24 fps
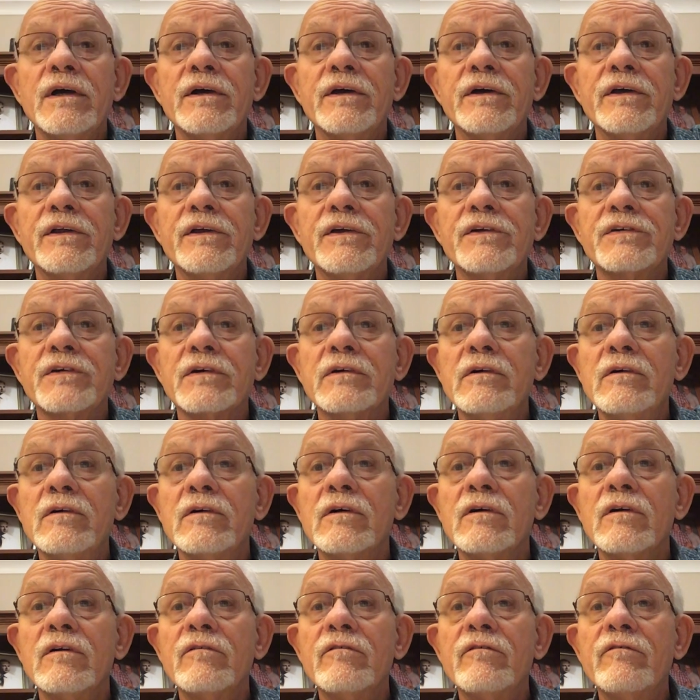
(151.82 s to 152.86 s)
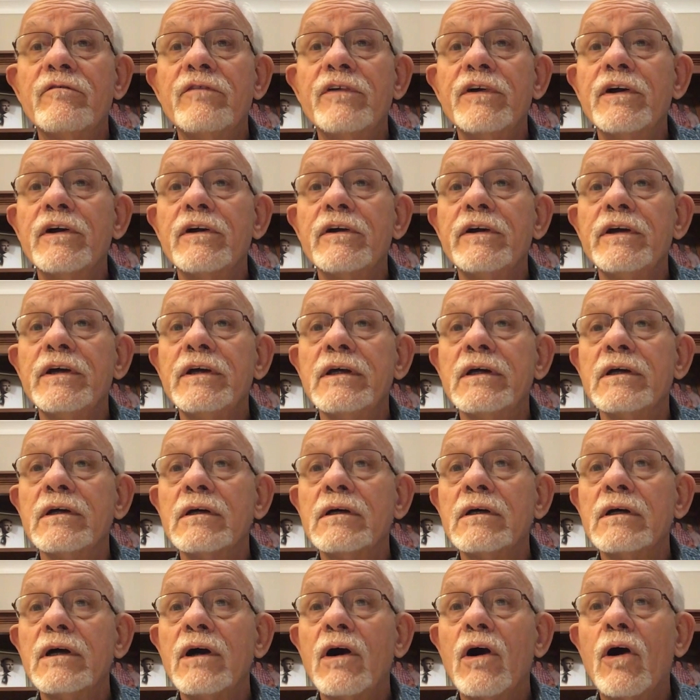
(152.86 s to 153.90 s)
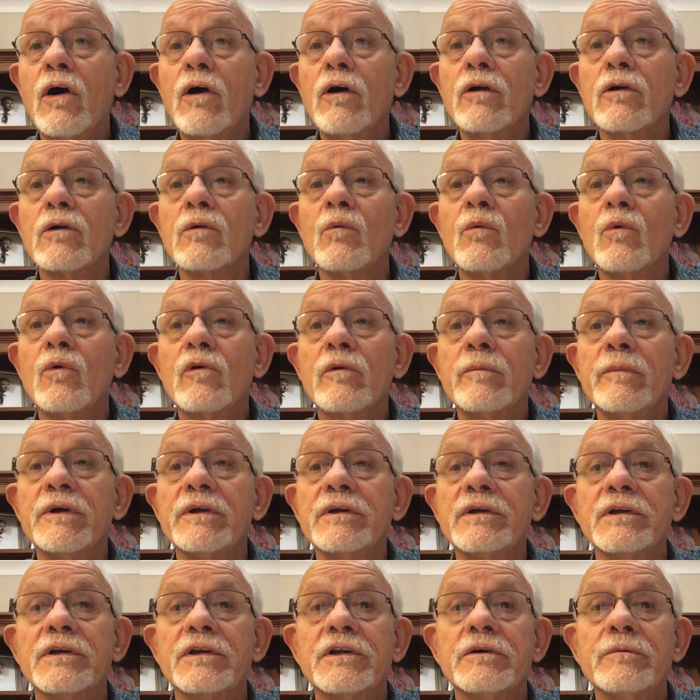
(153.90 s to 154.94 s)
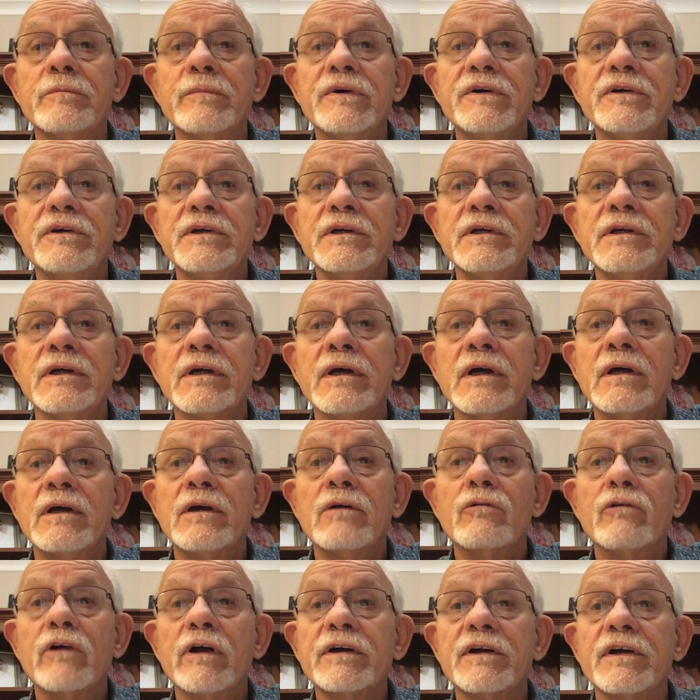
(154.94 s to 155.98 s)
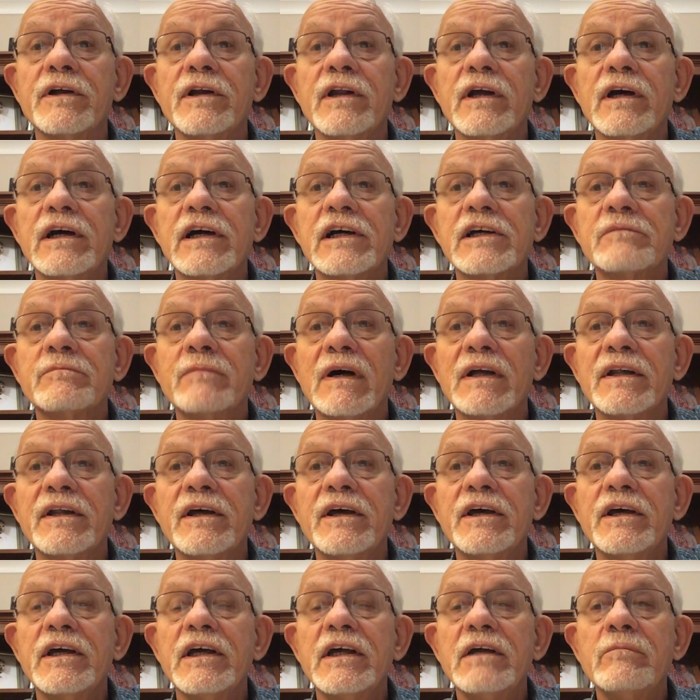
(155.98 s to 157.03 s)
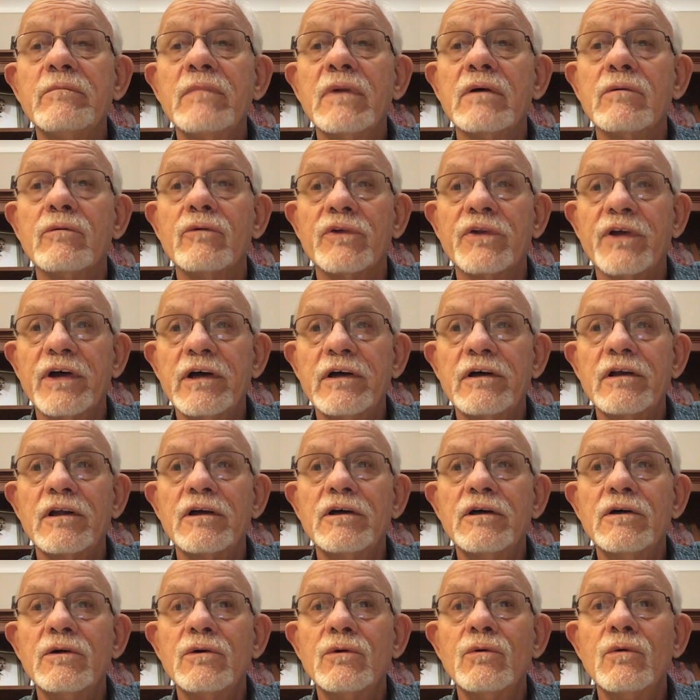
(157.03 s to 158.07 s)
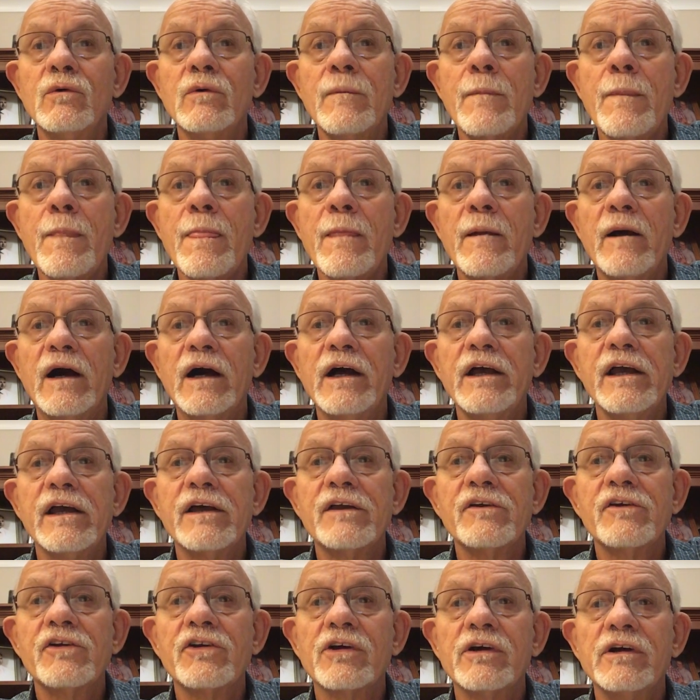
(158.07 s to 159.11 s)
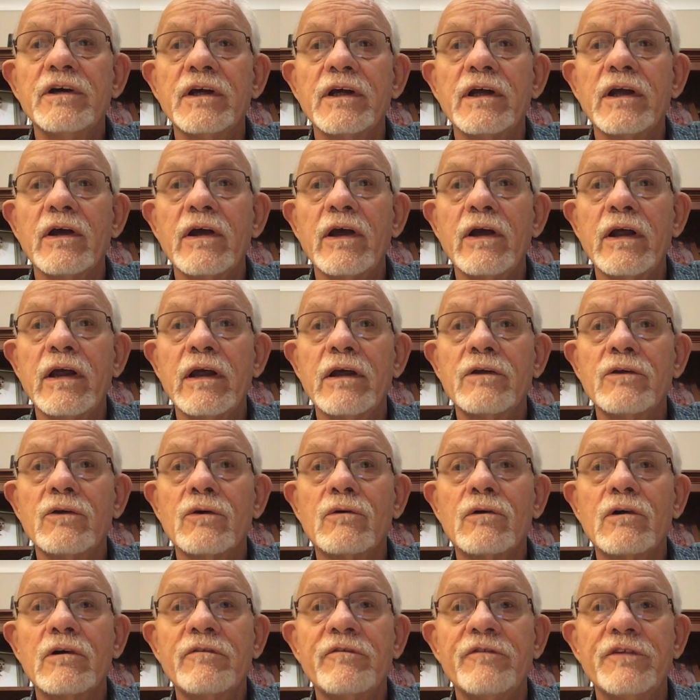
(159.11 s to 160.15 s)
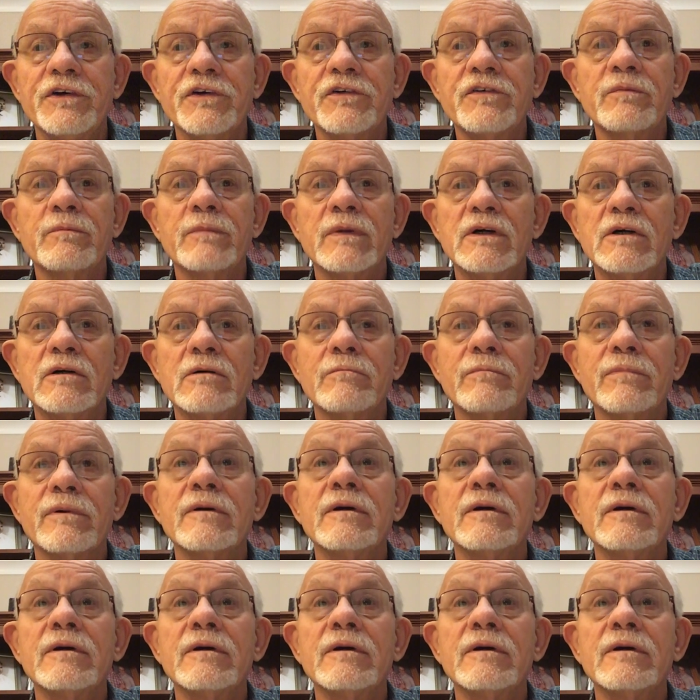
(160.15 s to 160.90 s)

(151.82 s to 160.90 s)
It is a very heartwarming to be recognized by name with a hello a handshake and or a fist bump.